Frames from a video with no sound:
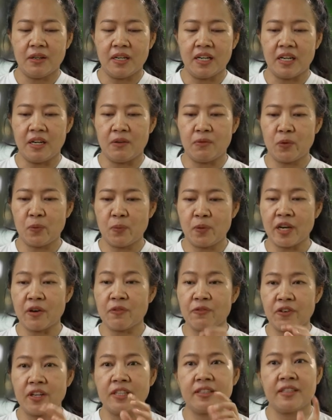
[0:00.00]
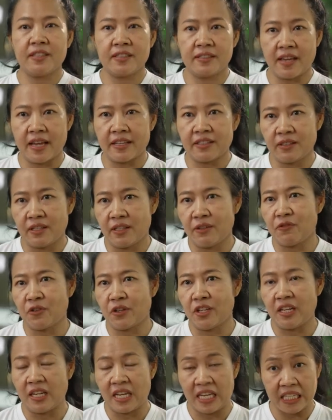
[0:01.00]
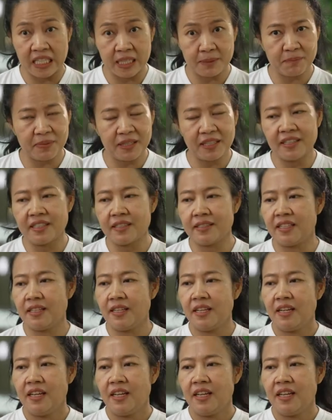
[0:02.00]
uh, will be a first disaster for native bees,